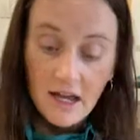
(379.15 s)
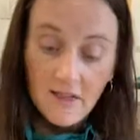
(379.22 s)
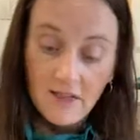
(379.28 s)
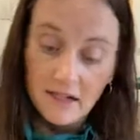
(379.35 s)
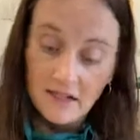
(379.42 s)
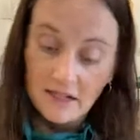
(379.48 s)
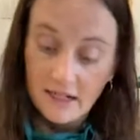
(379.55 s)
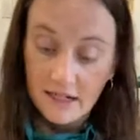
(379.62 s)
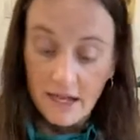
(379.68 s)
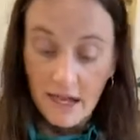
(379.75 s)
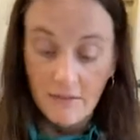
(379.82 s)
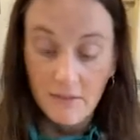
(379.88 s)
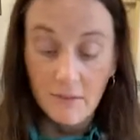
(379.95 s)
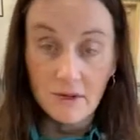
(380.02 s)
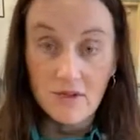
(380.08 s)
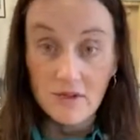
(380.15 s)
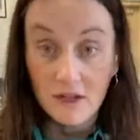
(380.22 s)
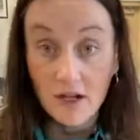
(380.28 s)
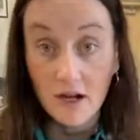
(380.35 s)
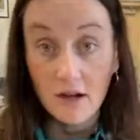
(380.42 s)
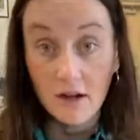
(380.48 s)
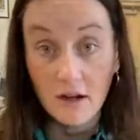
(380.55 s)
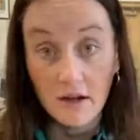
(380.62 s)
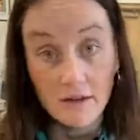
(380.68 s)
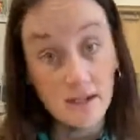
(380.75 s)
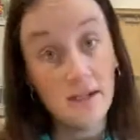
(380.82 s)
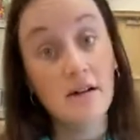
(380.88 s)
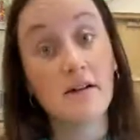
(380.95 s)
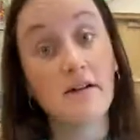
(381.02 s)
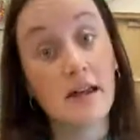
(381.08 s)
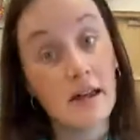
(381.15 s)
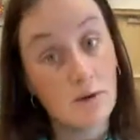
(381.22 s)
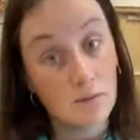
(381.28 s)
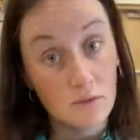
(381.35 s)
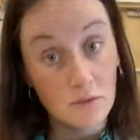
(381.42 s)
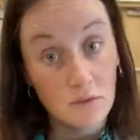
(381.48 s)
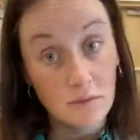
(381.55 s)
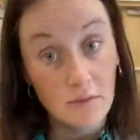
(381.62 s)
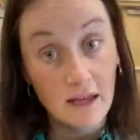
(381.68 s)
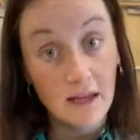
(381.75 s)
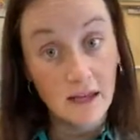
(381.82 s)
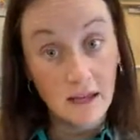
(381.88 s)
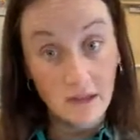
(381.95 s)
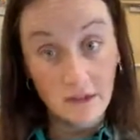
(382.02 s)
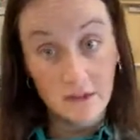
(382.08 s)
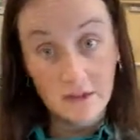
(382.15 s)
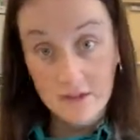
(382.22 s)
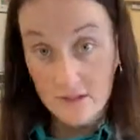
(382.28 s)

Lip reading: then it's gonna have a bunch of gunk on here and ruin my kiln.